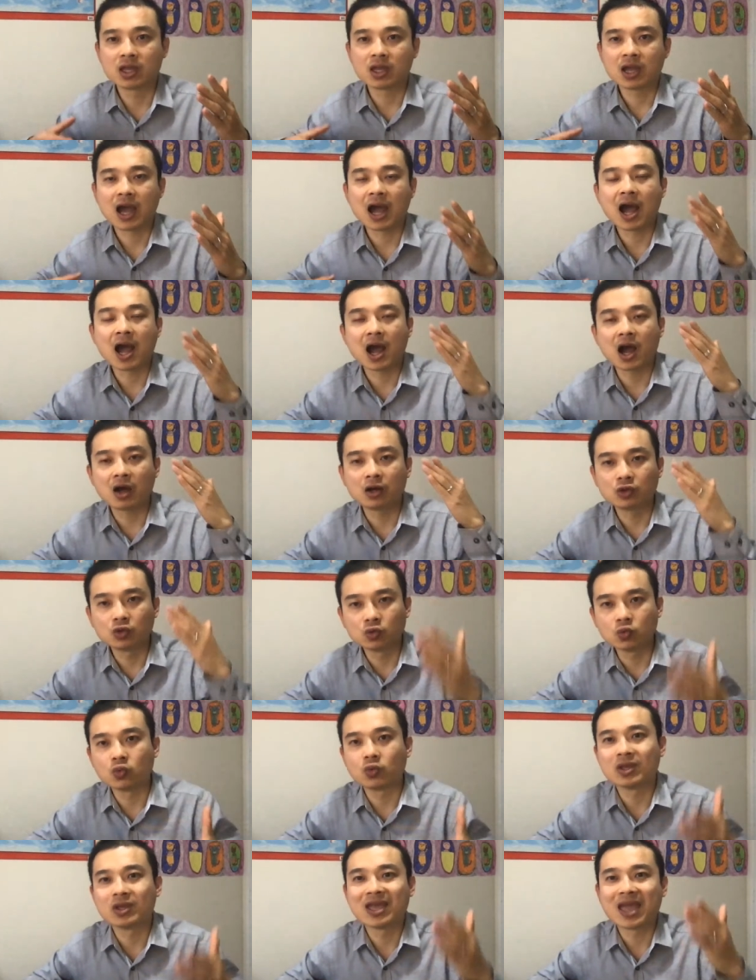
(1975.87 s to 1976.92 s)
How do
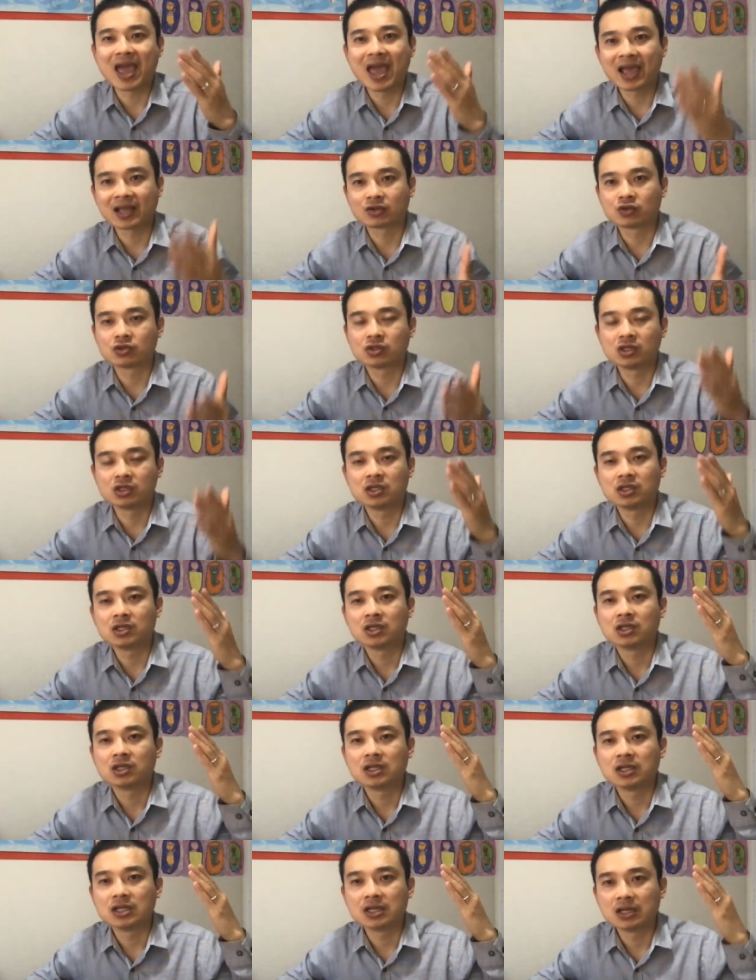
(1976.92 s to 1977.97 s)
we actually
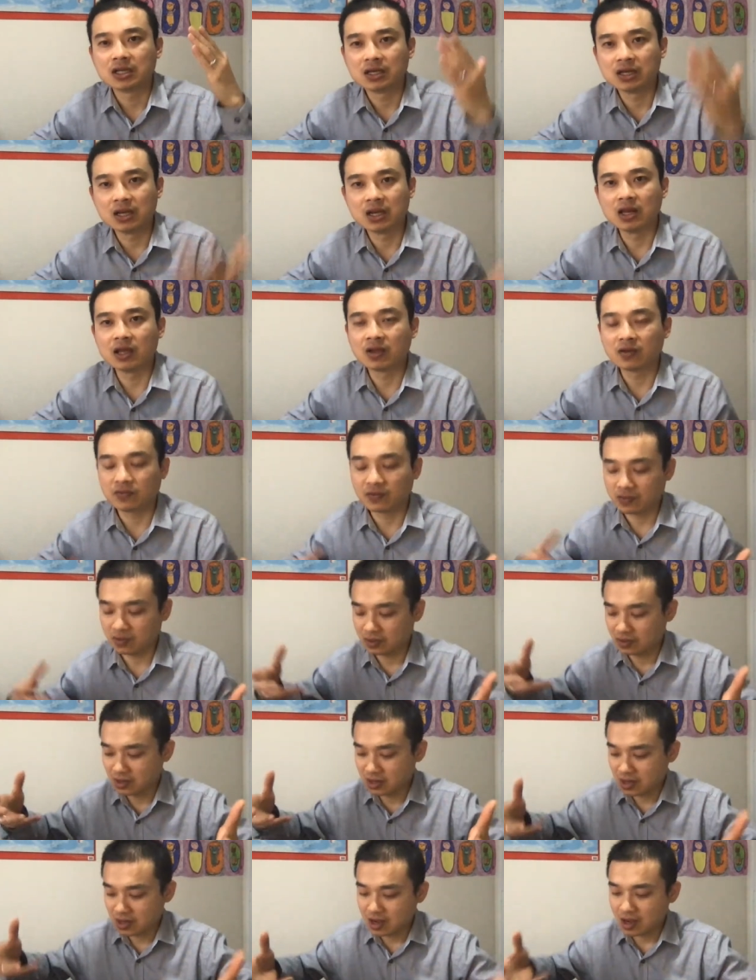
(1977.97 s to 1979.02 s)
lift
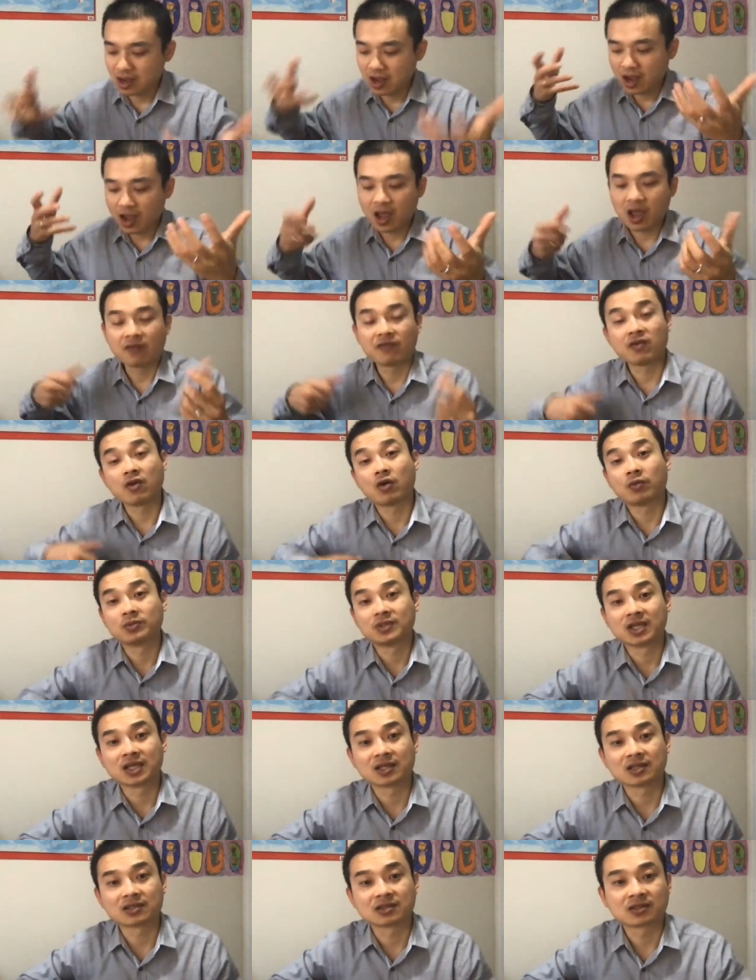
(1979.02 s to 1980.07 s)
heavy
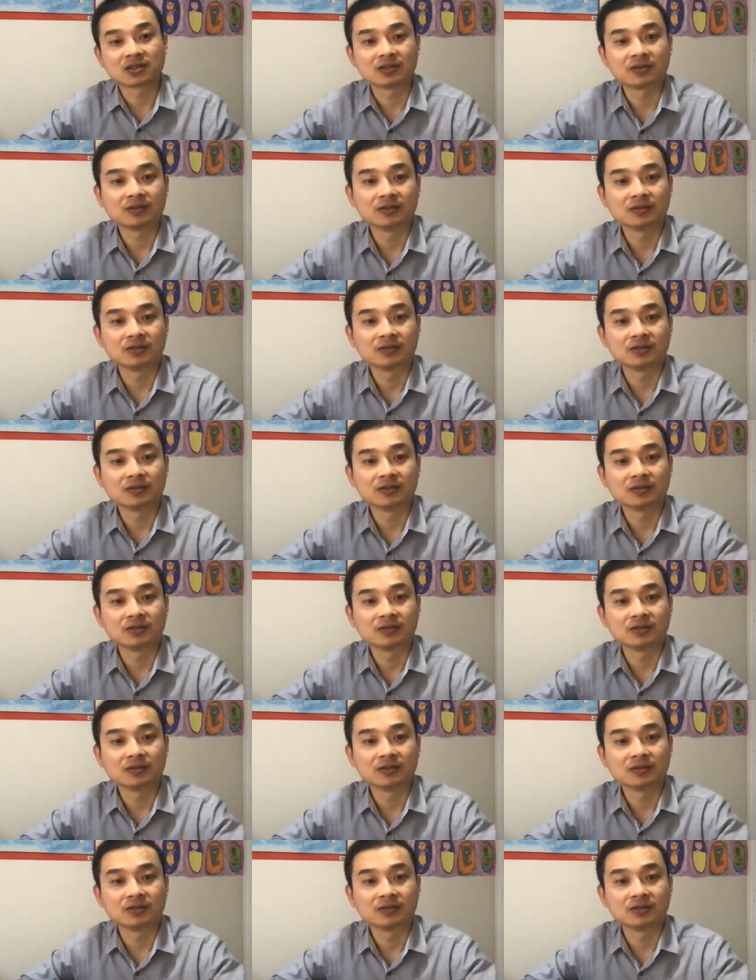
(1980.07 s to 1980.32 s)
objects?